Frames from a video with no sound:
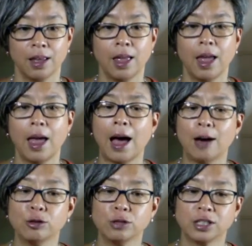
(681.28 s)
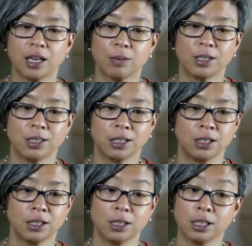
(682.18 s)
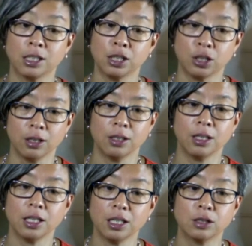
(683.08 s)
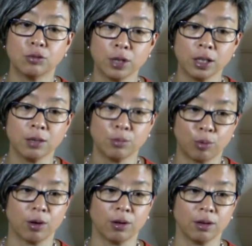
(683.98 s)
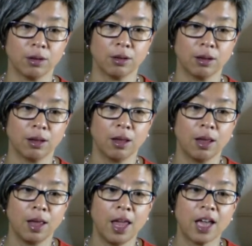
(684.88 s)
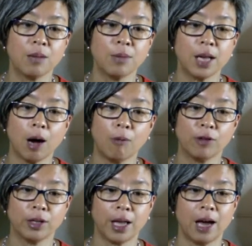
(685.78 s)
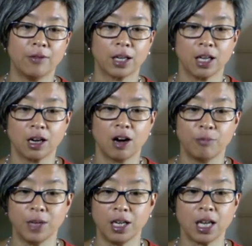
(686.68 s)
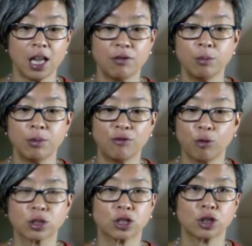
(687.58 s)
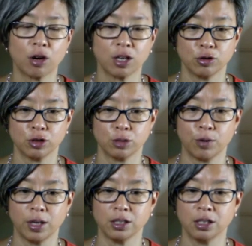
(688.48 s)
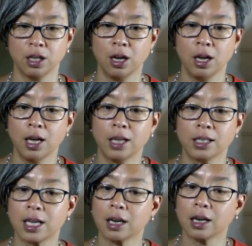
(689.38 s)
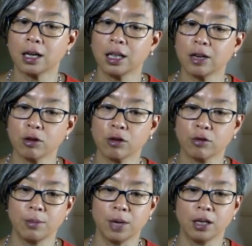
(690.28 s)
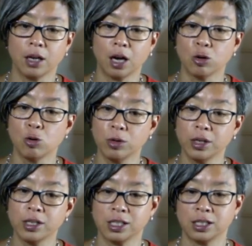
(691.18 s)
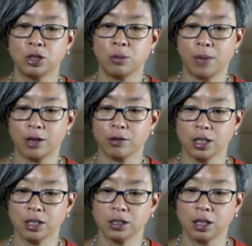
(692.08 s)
How you set up the decision is really important. It can be helpful to have a kickoff meeting even before starting your sprints to get a clear agreement on who the decision maker is,